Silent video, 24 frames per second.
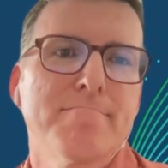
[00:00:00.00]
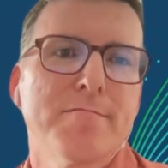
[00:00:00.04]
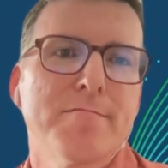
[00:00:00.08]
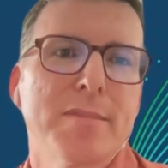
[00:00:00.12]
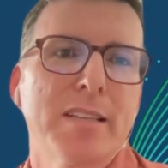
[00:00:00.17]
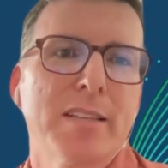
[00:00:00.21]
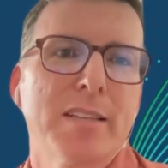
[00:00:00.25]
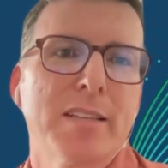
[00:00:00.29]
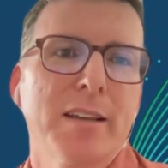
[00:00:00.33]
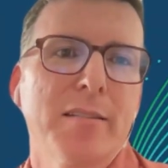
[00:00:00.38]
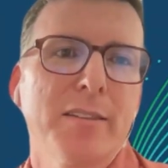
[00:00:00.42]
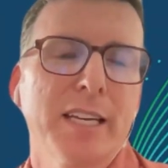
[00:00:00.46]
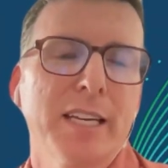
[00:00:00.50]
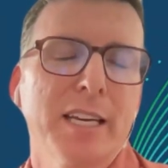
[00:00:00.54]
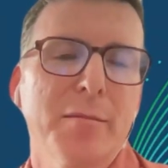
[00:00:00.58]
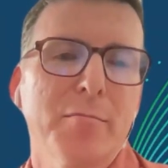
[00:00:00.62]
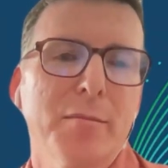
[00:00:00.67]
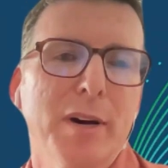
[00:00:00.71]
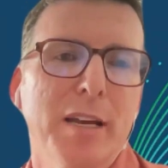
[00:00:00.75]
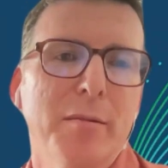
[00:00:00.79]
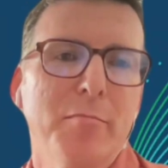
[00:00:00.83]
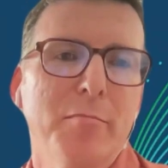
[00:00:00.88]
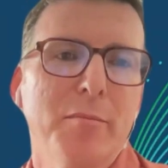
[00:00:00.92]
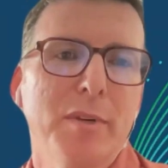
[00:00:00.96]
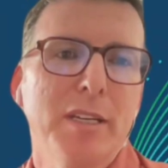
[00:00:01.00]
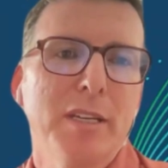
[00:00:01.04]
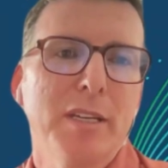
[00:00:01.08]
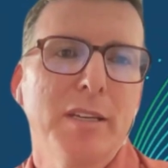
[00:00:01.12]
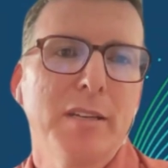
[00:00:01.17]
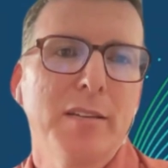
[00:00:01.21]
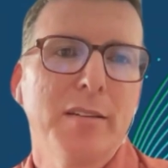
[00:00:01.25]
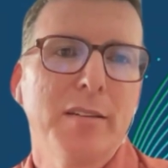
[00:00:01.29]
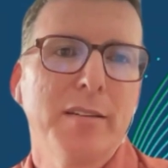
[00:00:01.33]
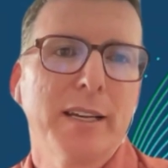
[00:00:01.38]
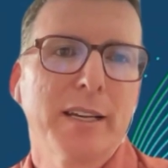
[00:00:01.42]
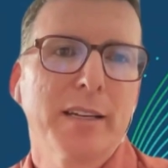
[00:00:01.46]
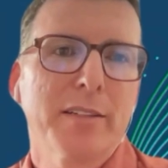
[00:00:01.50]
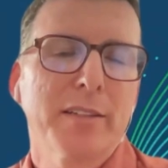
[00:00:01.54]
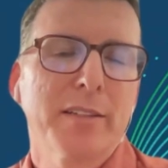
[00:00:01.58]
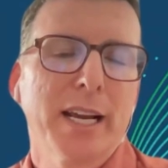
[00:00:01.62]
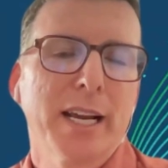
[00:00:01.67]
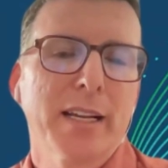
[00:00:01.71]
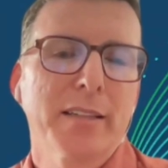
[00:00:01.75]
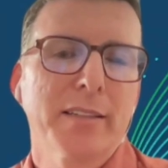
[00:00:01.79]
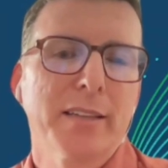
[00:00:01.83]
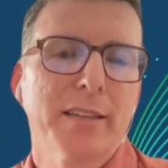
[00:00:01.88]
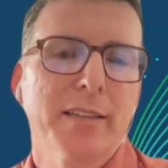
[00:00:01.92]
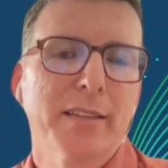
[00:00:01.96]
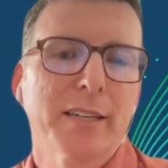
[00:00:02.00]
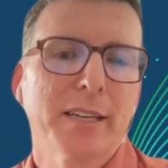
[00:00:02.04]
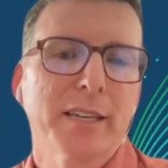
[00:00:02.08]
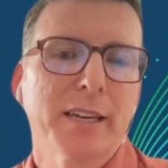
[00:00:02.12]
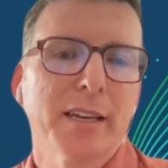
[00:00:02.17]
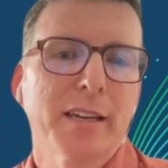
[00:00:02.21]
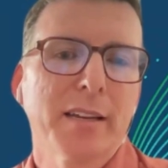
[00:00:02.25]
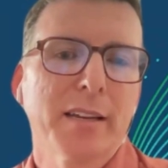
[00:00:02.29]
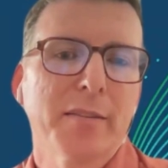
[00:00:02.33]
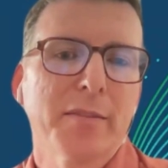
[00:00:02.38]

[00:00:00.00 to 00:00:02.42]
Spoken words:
Sounds like it might be section access again